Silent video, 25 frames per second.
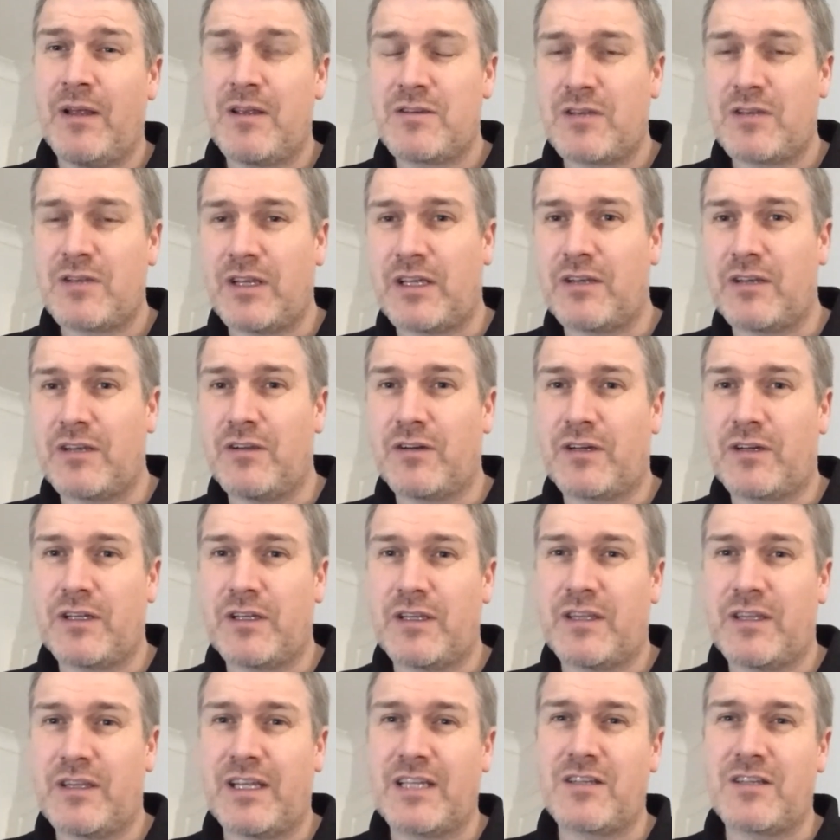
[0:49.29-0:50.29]
So you can look
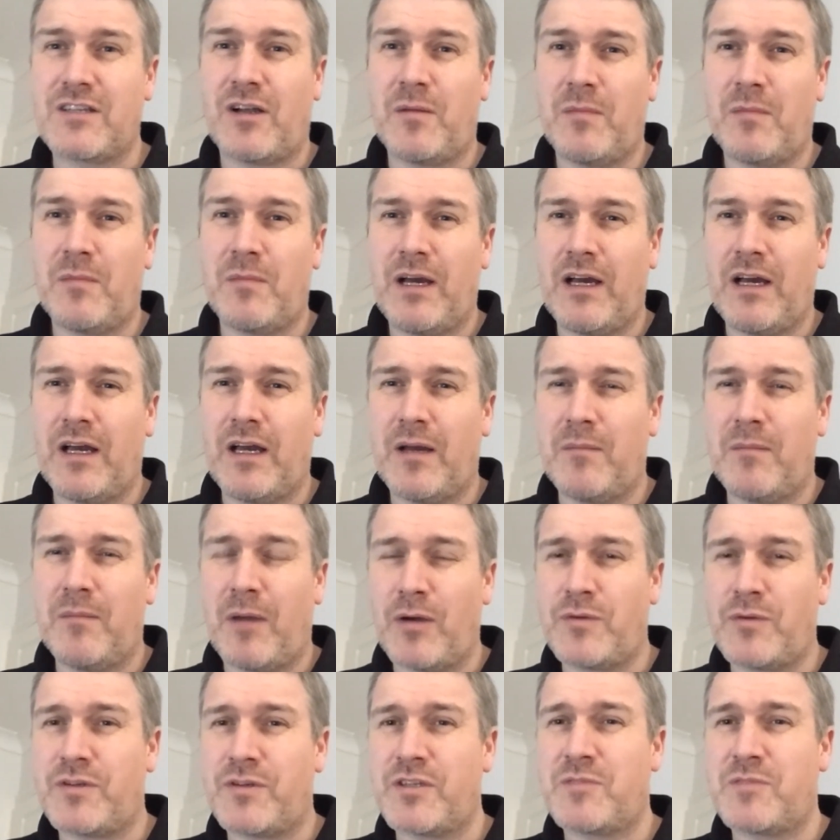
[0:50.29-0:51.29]
at things like
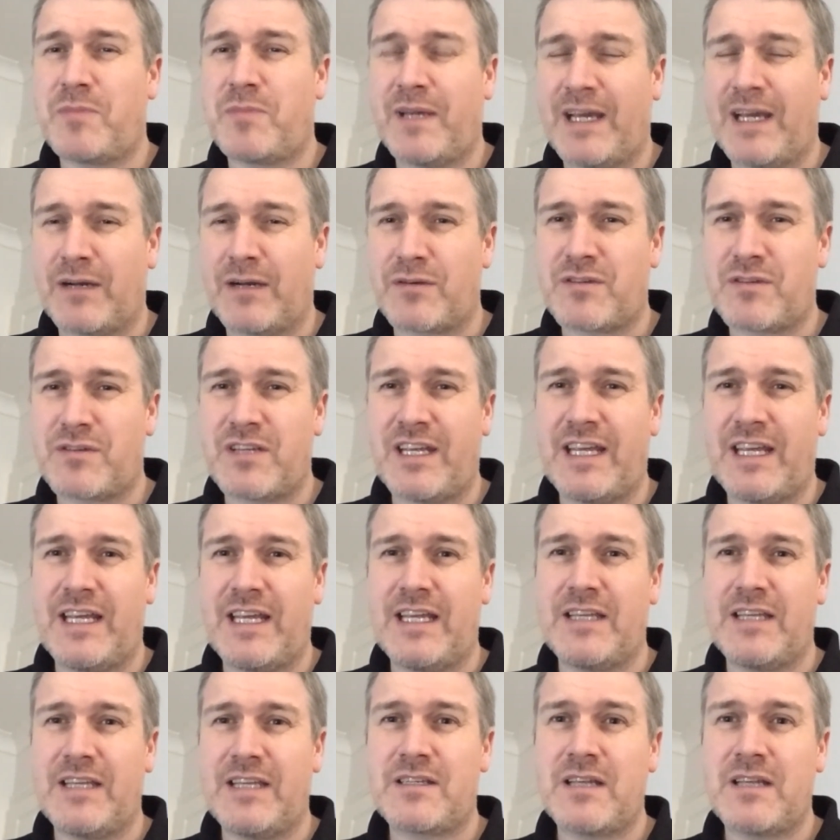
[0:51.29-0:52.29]
motors,
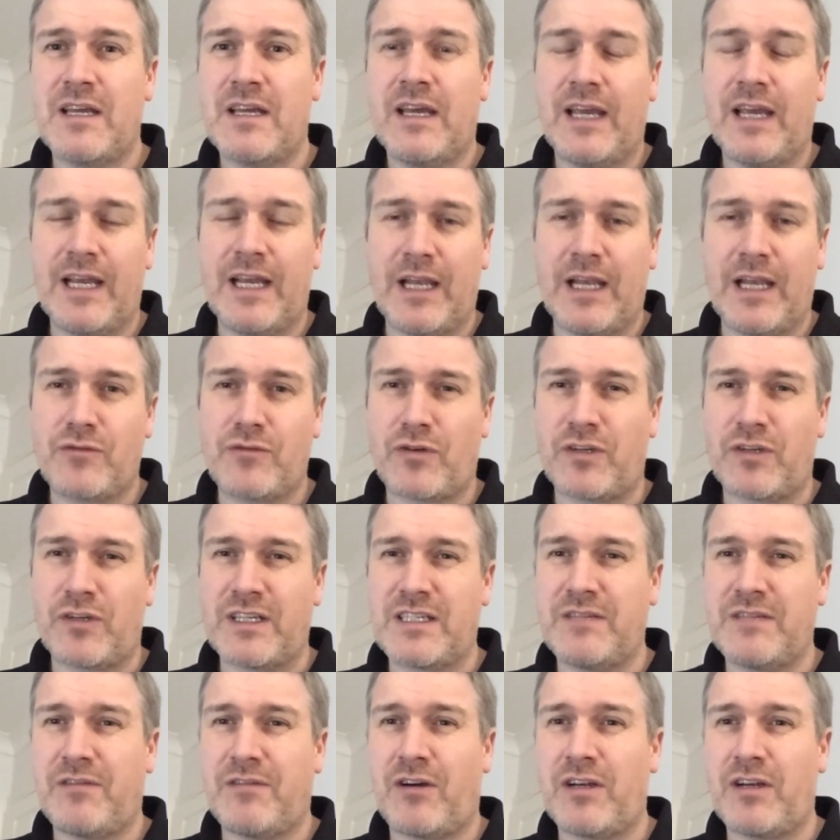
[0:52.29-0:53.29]
PLCs,
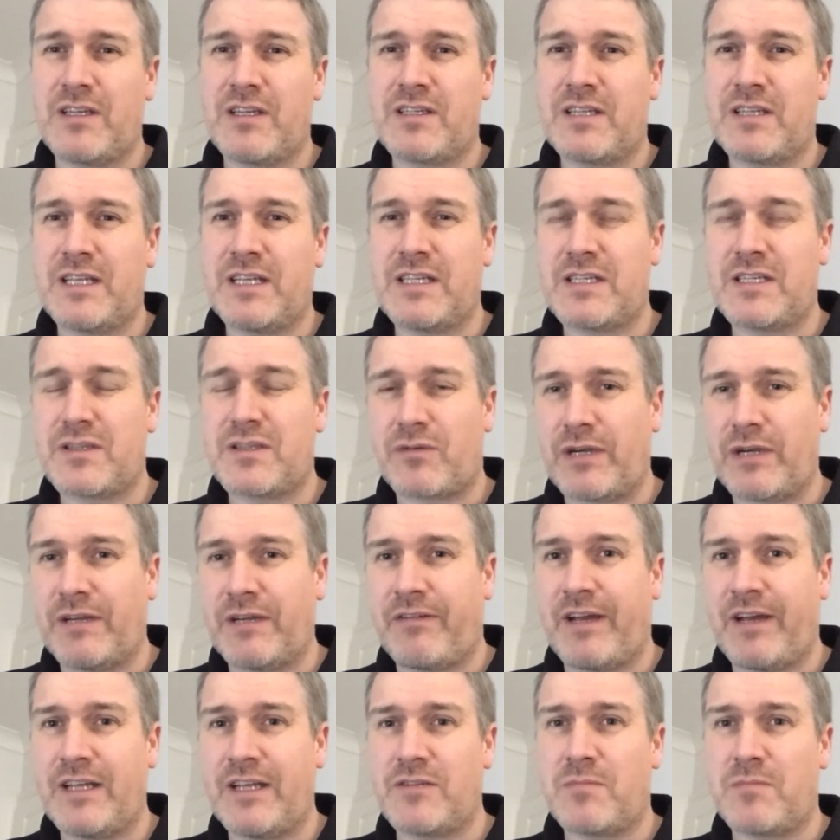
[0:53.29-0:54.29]
electronic devices,
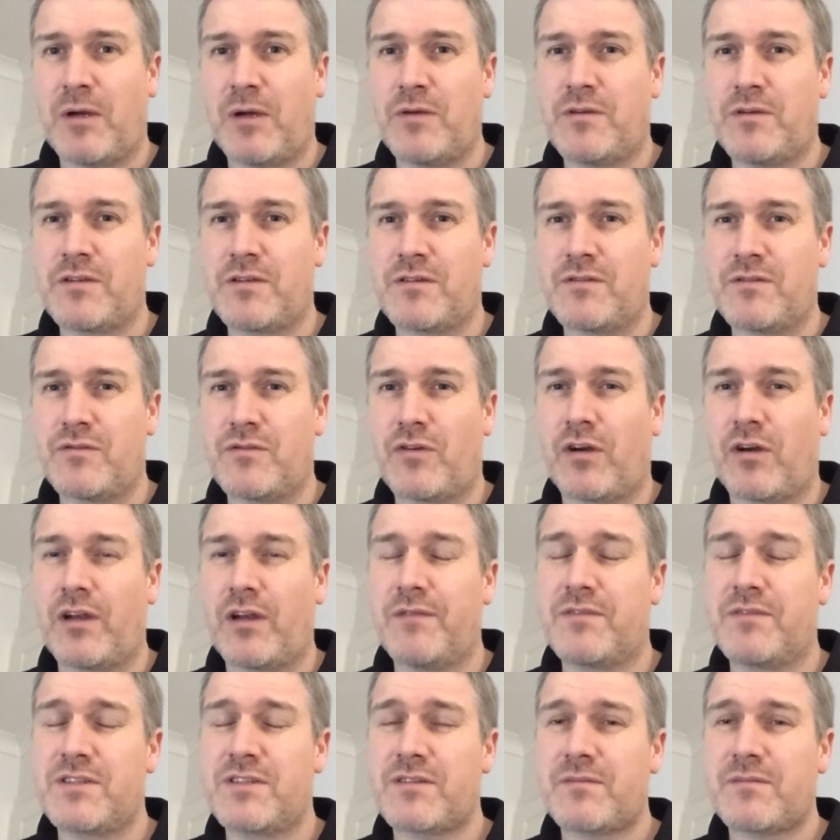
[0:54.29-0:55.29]
three-phase motors and
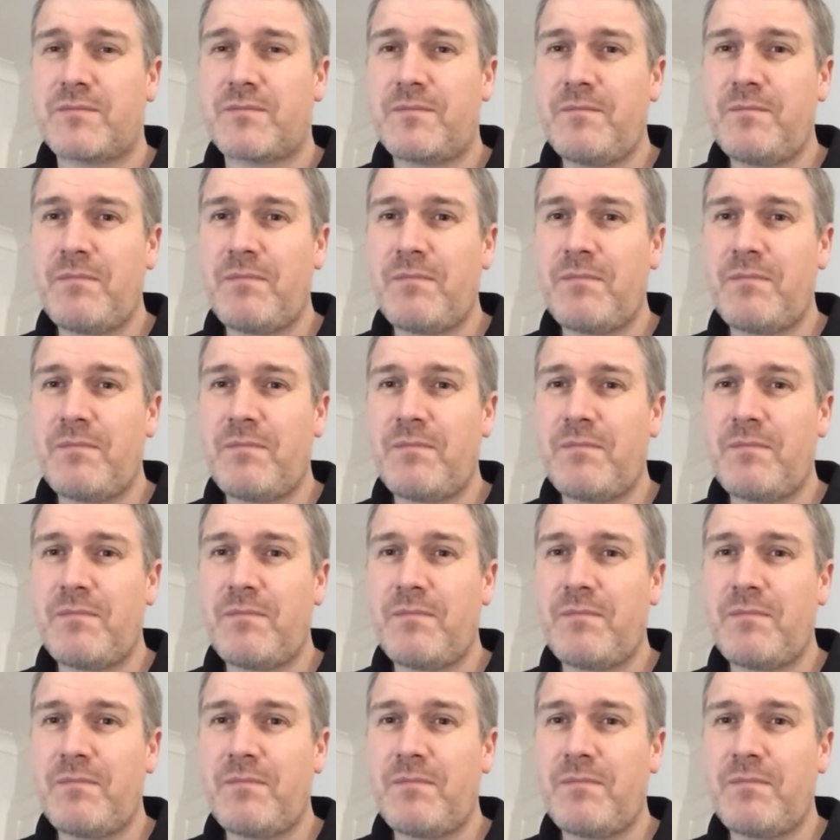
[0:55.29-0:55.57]
drives.